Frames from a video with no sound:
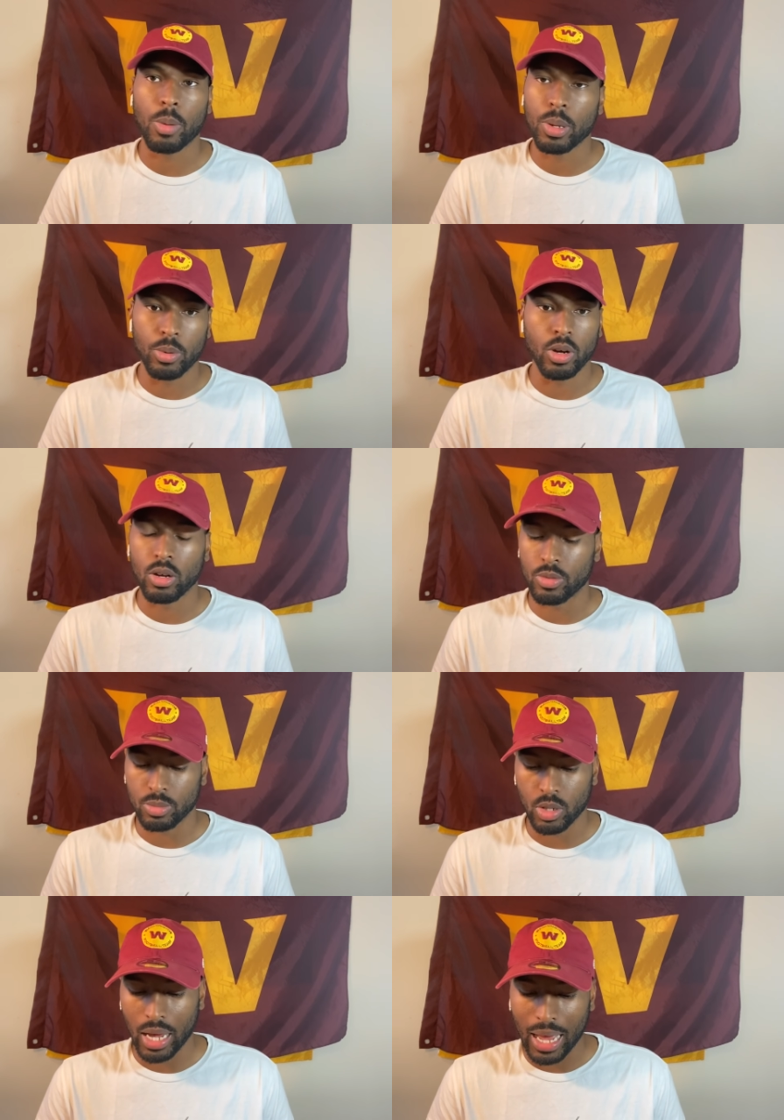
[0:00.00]
People have heard of him.
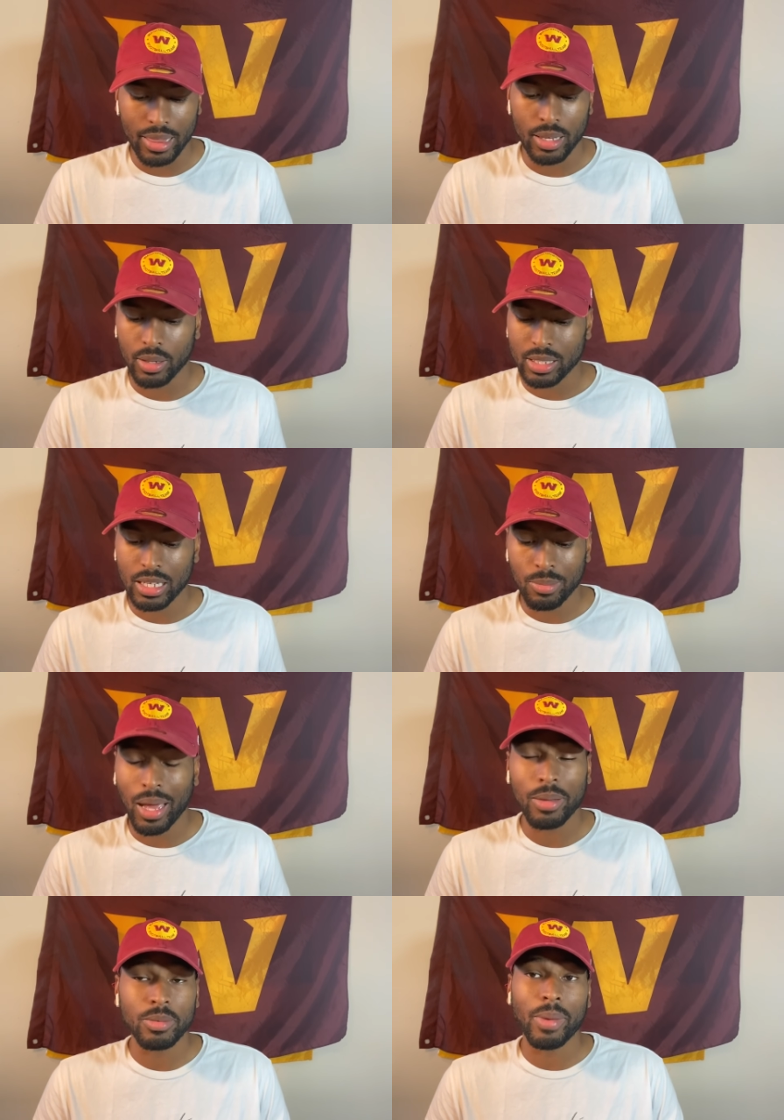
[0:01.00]
So I think a team
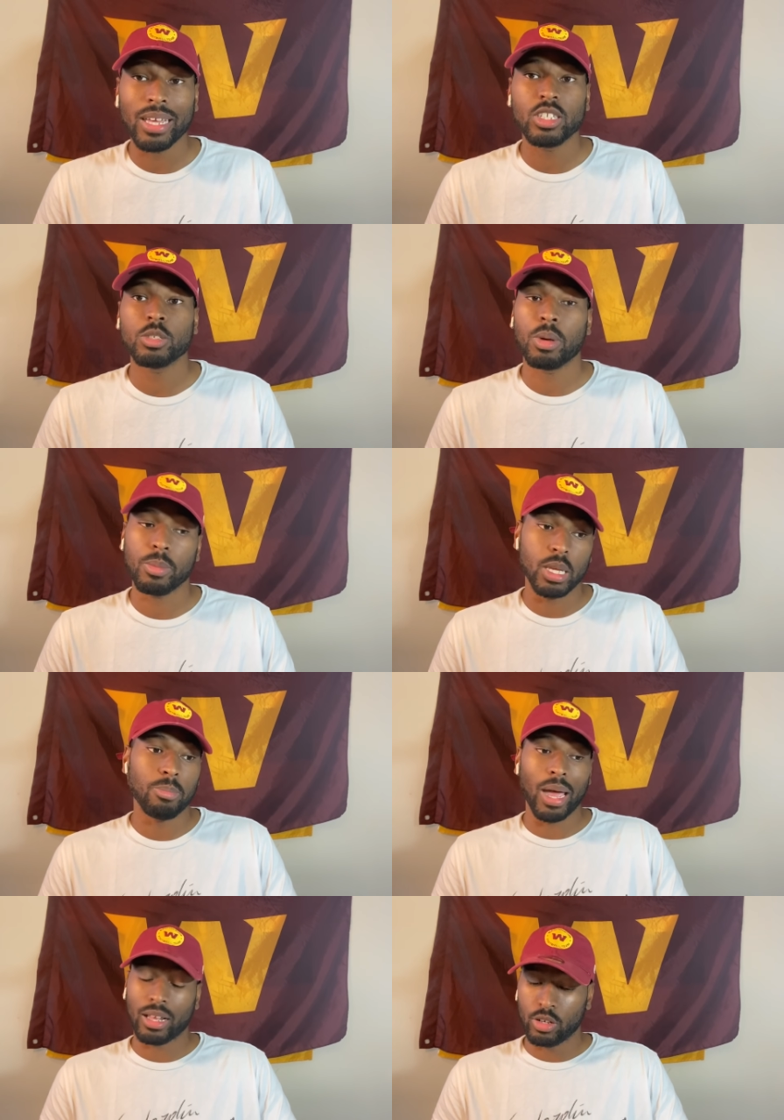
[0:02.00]
might just pick him. He
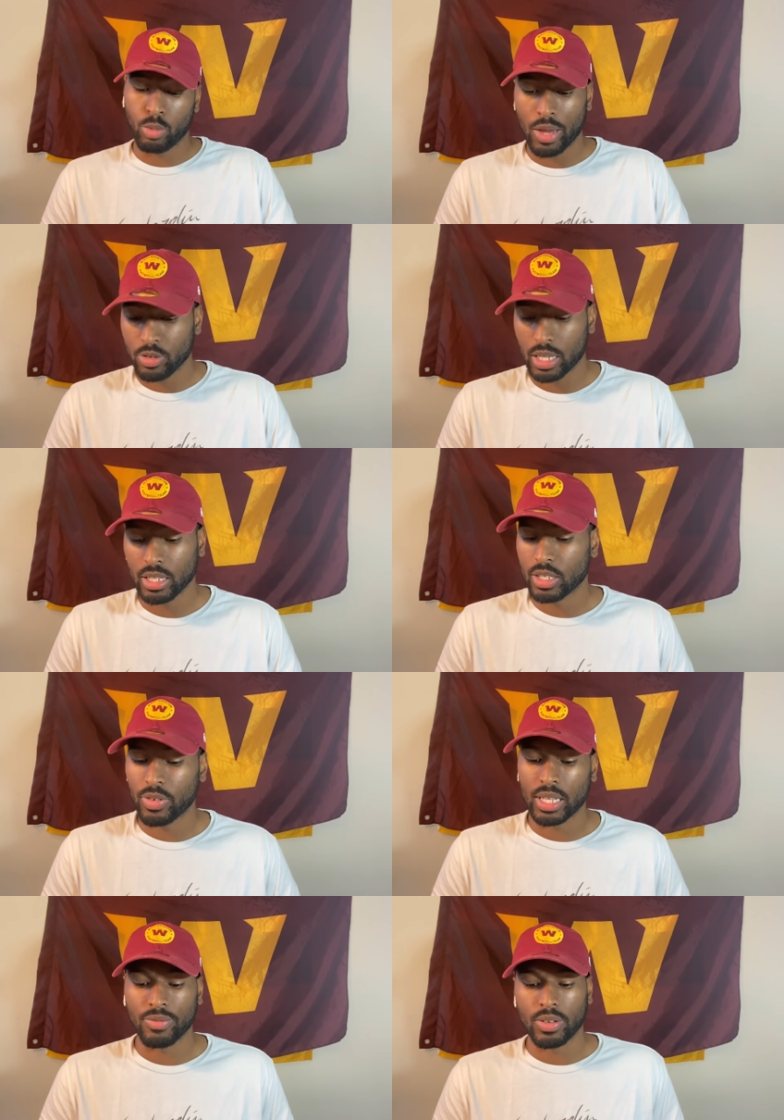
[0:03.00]
might clear waivers. I think it's
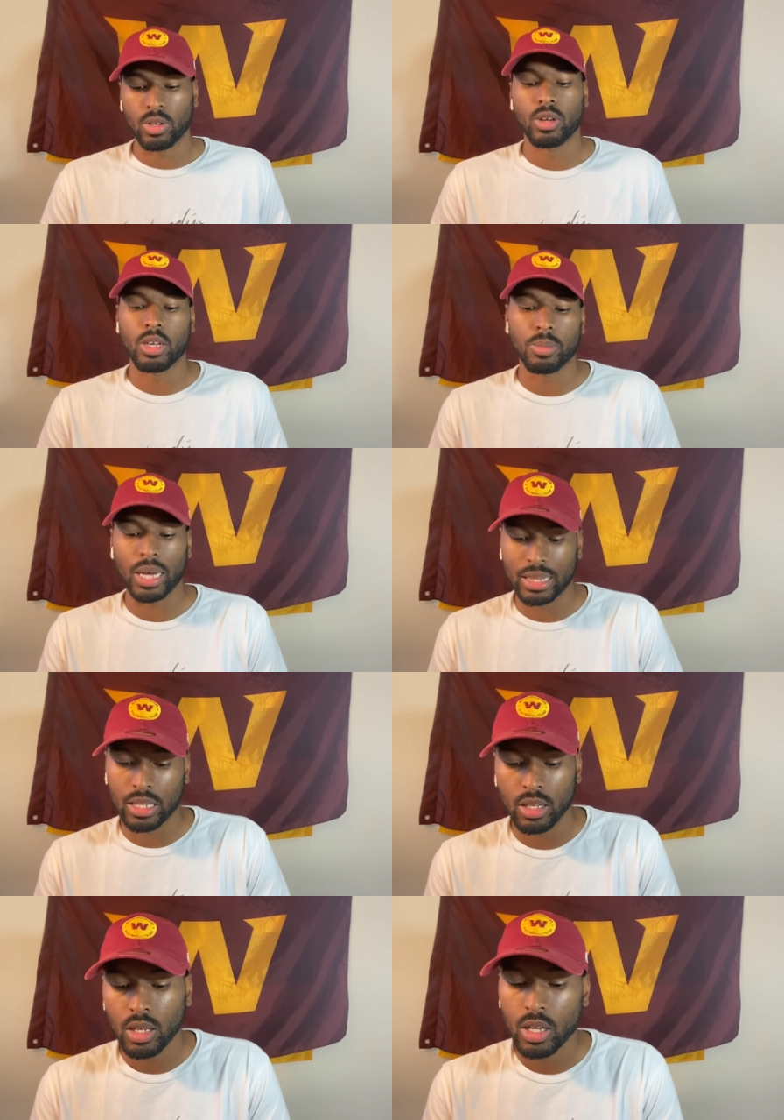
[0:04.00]
50-50 on
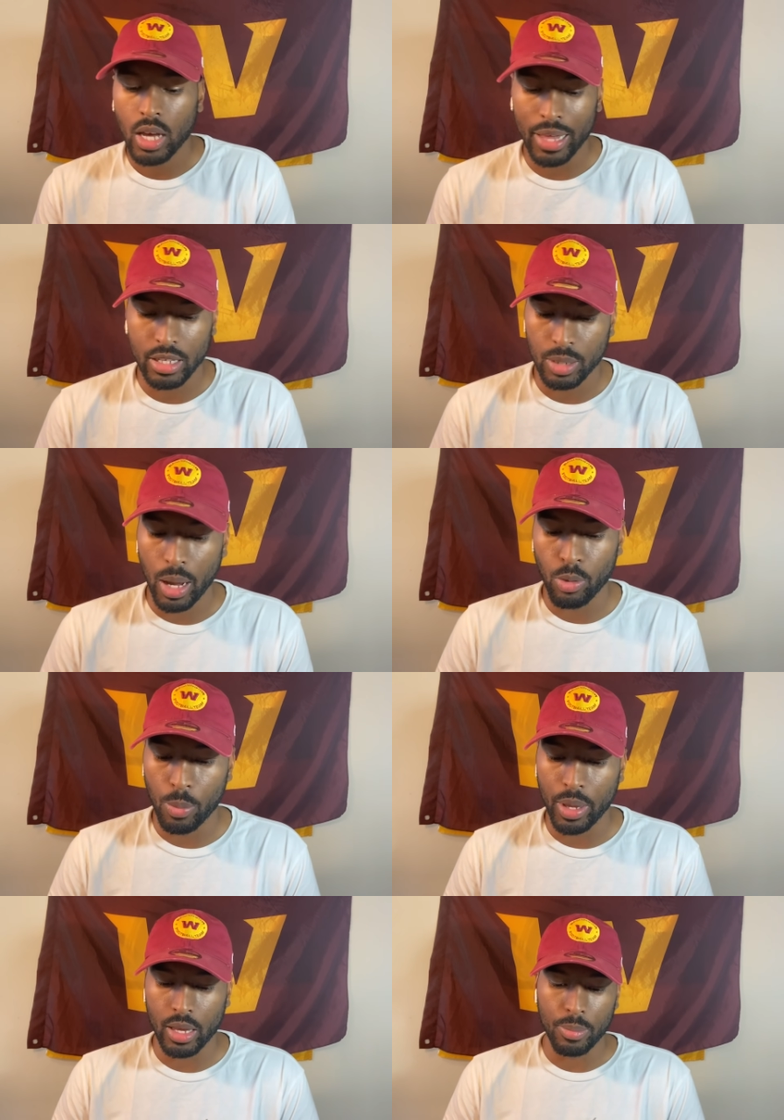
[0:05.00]
him. I think somebody will
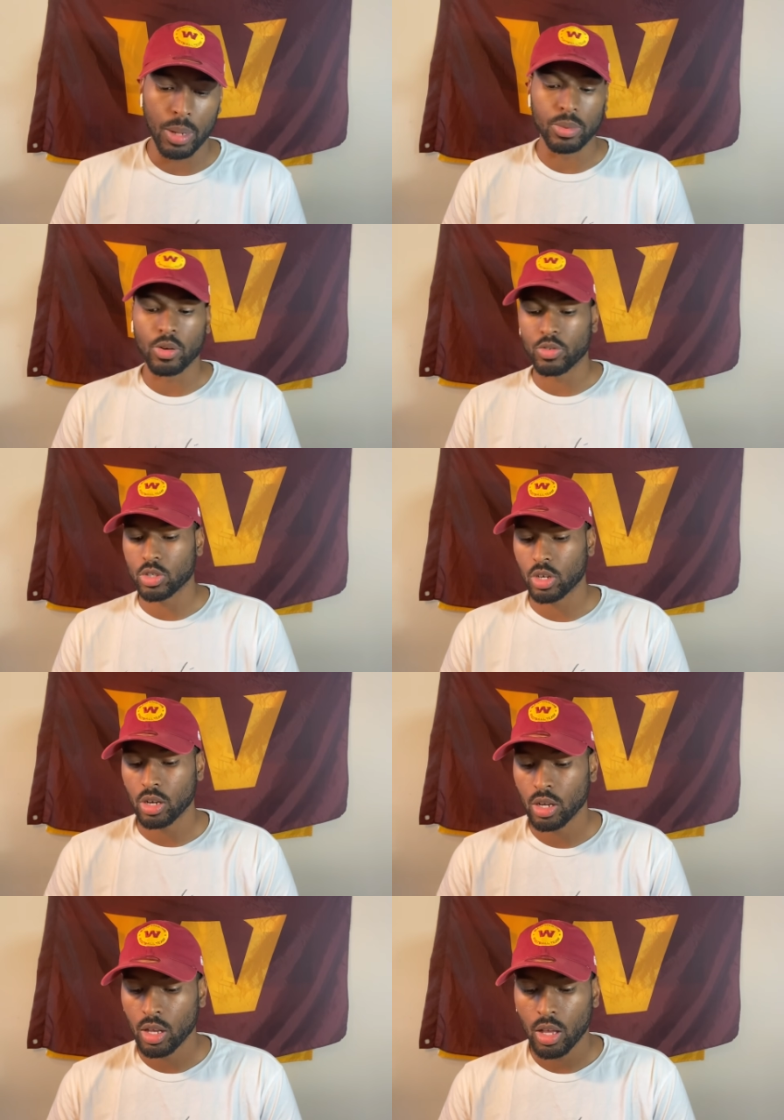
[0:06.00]
pick him up, though, for sure.
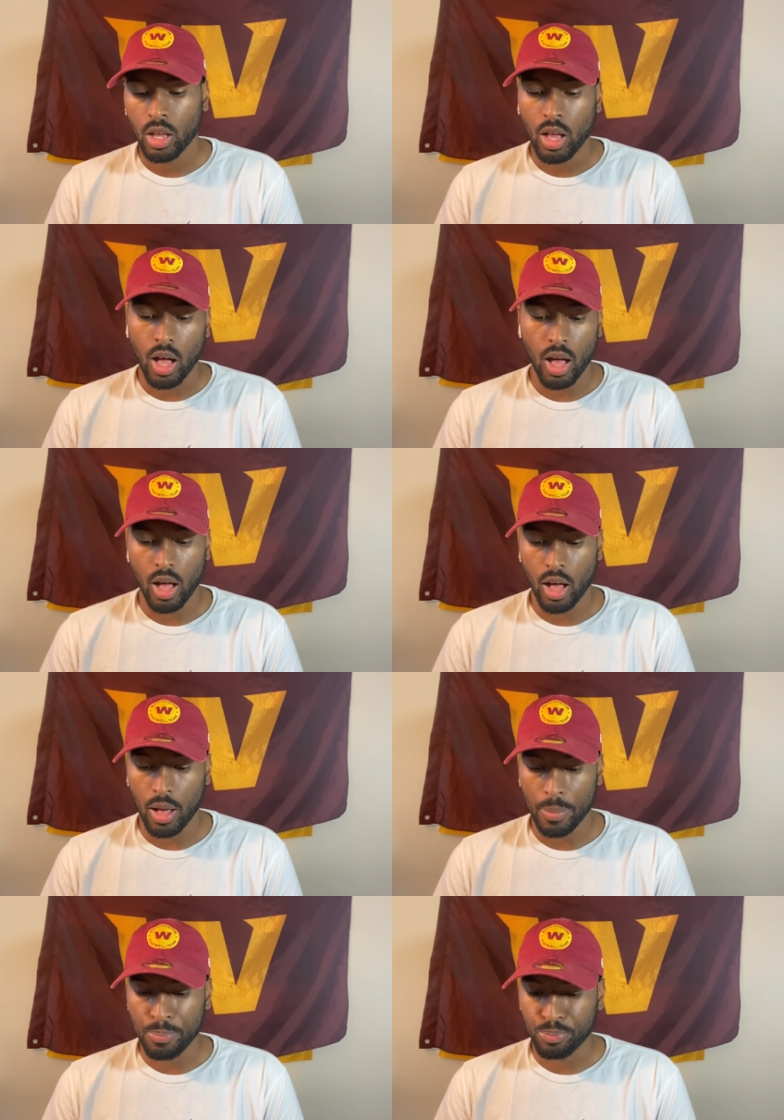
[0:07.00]

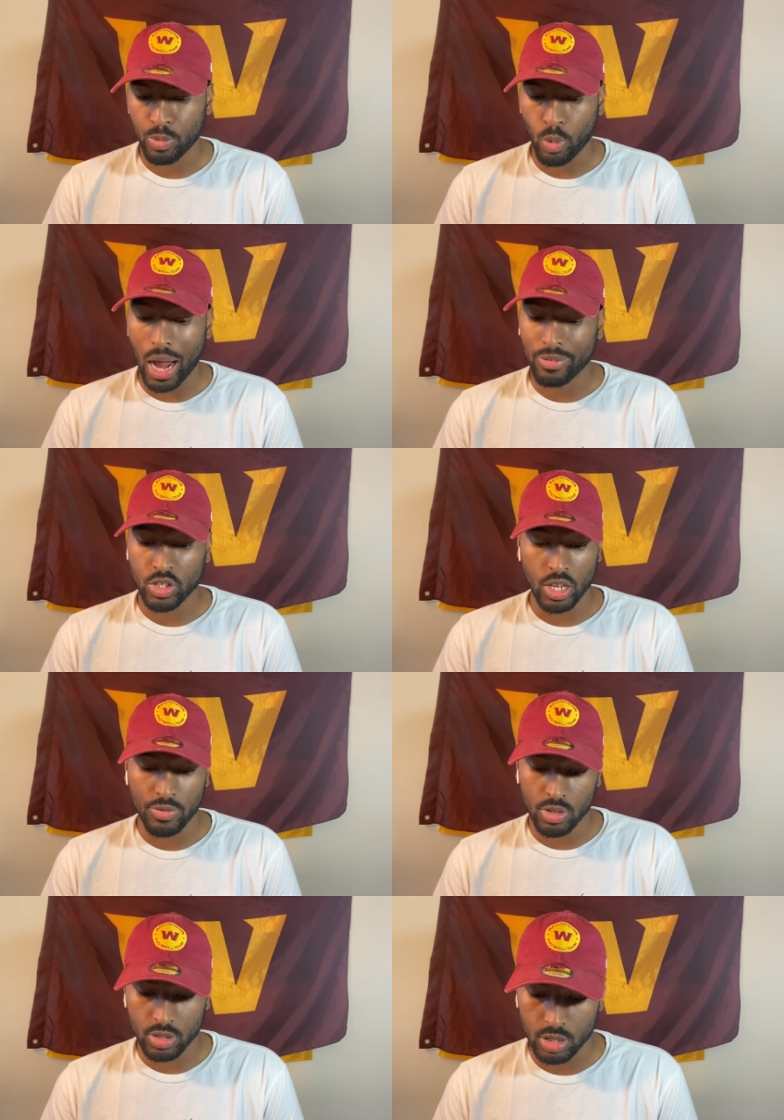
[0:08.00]
Wide
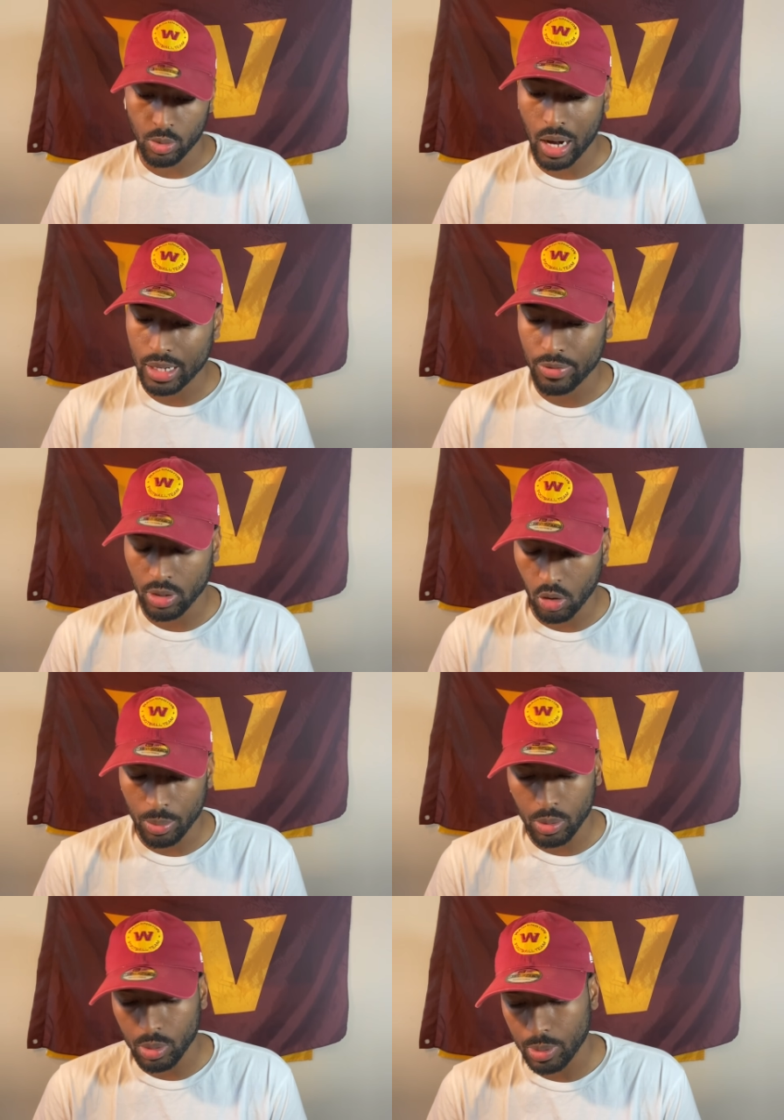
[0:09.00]
receivers. This is where I differ a little
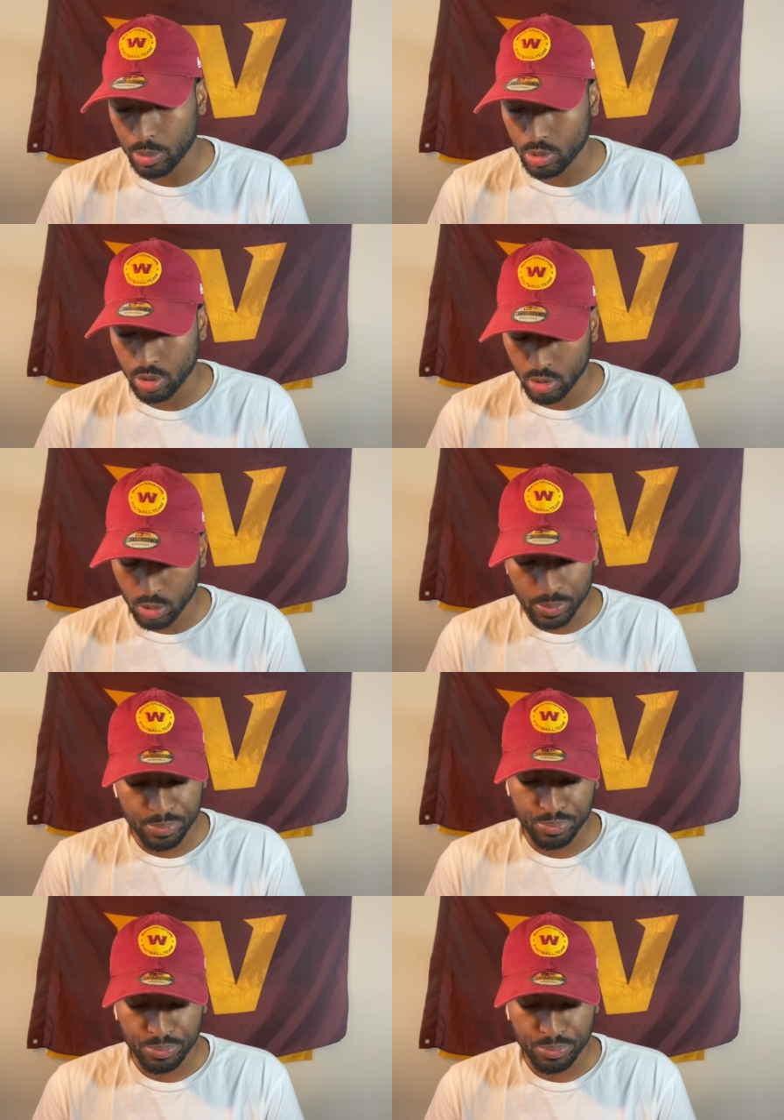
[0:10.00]
bit with people too.